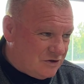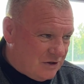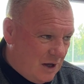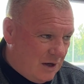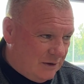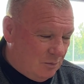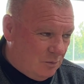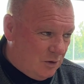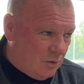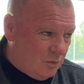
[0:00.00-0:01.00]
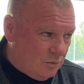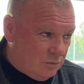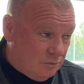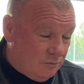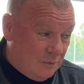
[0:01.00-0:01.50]
to that, and then we'll
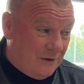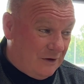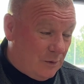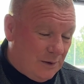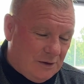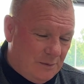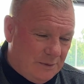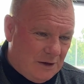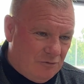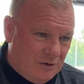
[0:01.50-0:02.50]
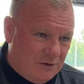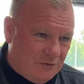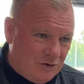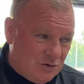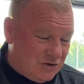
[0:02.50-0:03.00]
very quickly be getting ready for
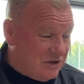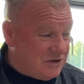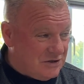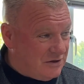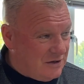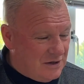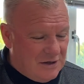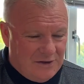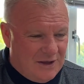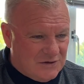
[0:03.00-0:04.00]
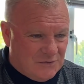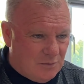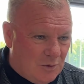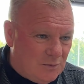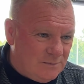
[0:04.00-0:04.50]
new season, and that, and that's football.